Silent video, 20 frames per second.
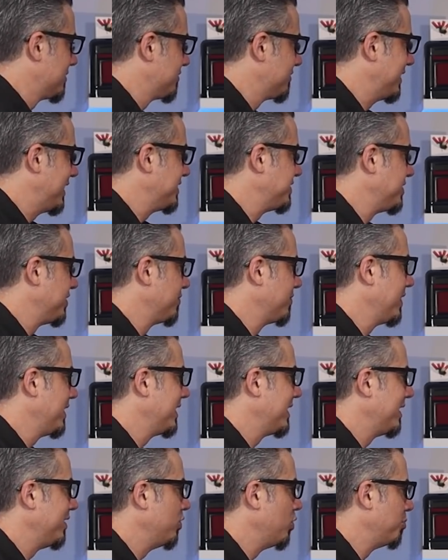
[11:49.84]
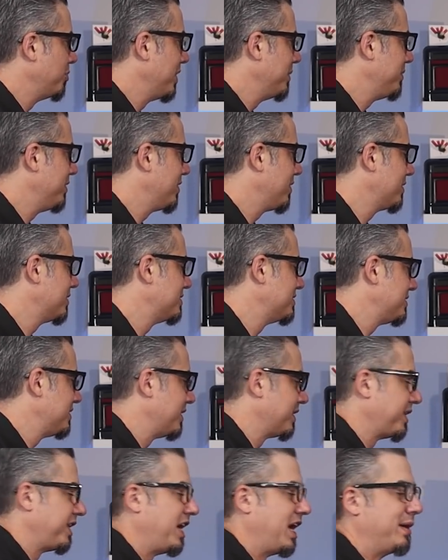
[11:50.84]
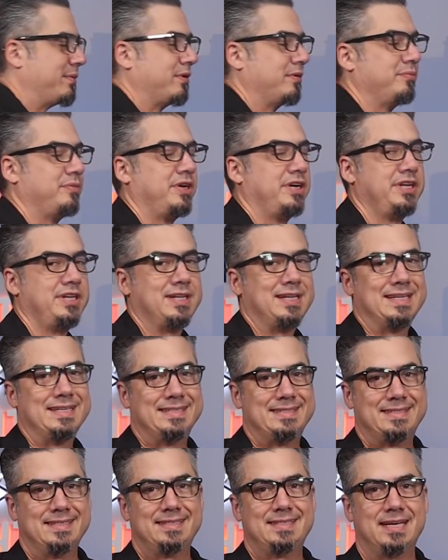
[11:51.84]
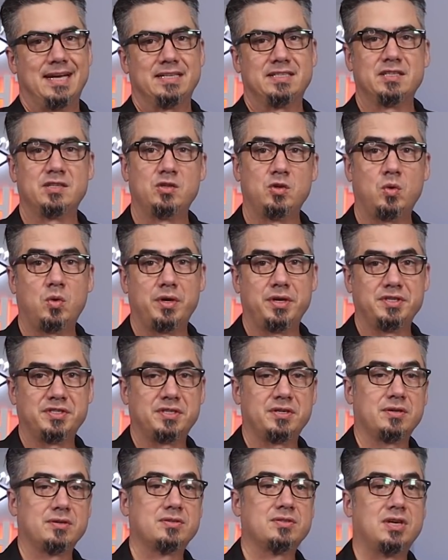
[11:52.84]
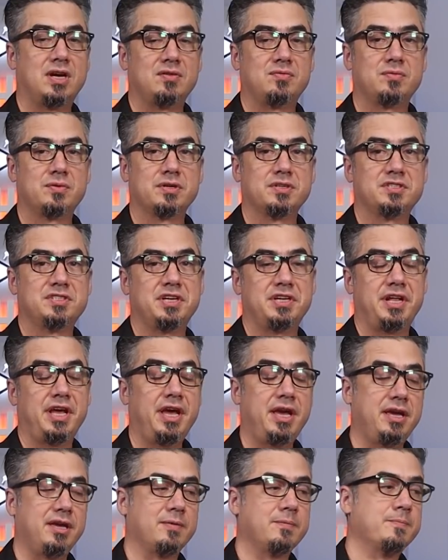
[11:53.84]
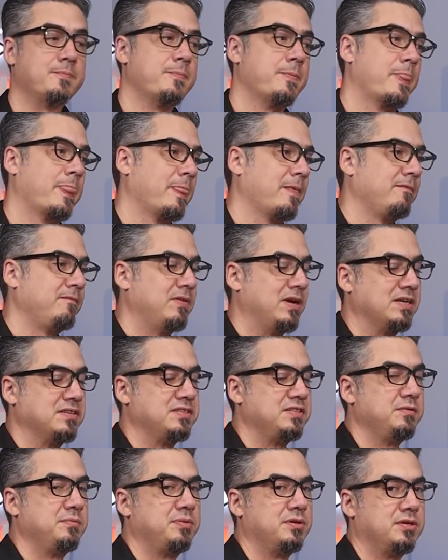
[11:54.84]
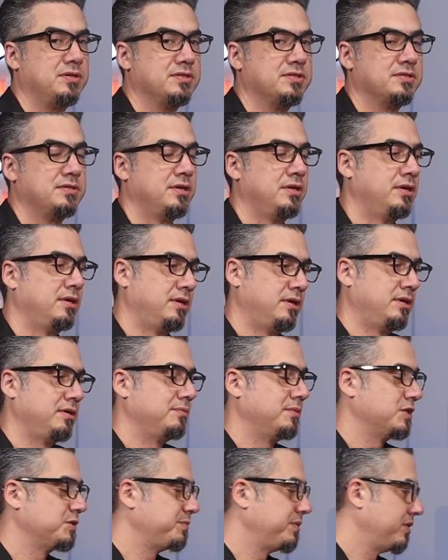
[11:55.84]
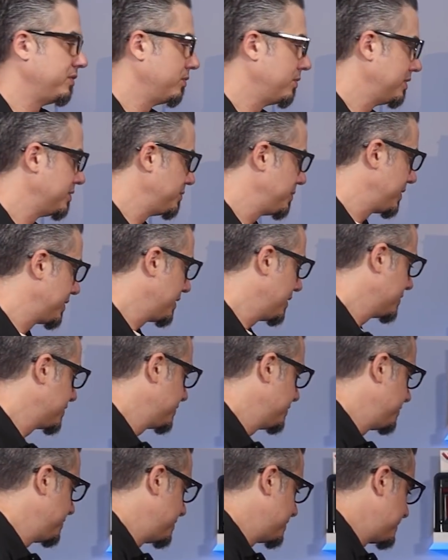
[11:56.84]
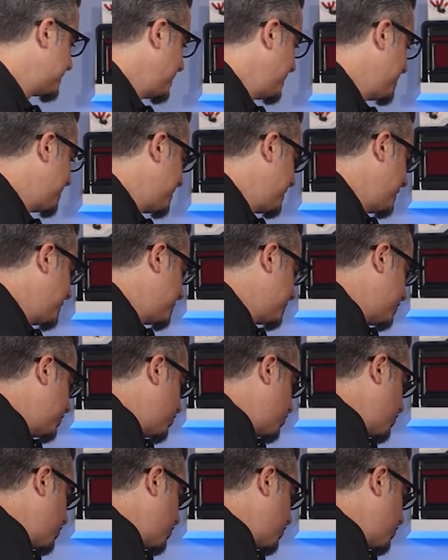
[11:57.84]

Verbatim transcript: flashing red, I know it might be hard to see on camera, but it detected noise and our software said, hey, fast impulse, must be a noise. We can also do the same thing with a